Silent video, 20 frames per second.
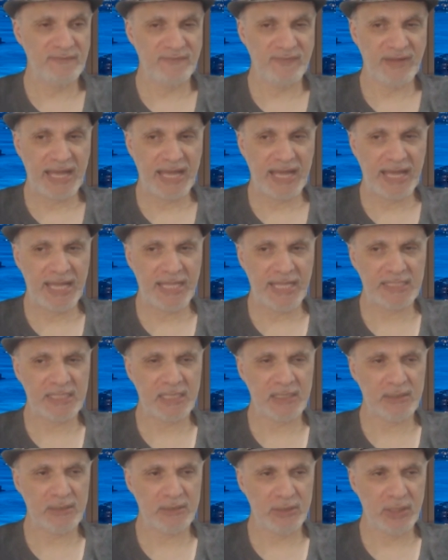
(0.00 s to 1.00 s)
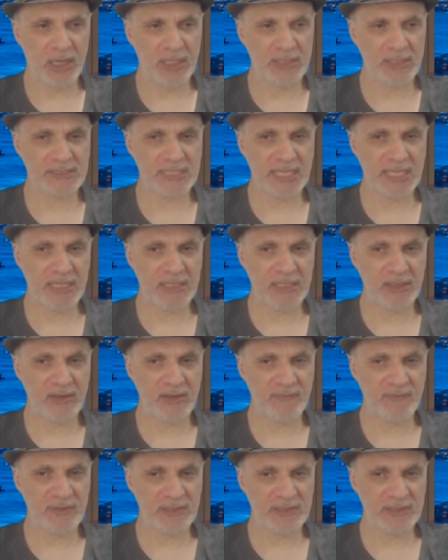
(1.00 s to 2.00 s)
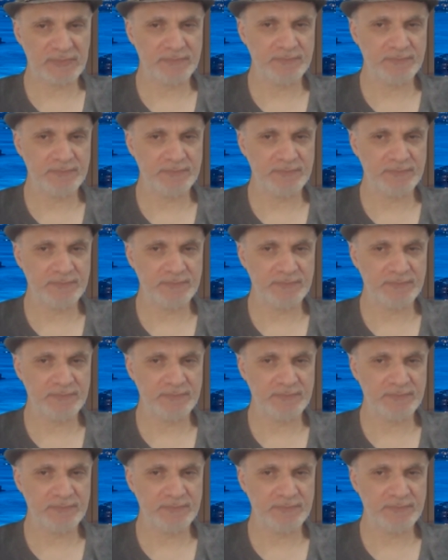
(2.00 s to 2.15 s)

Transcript: fan, not, and lover.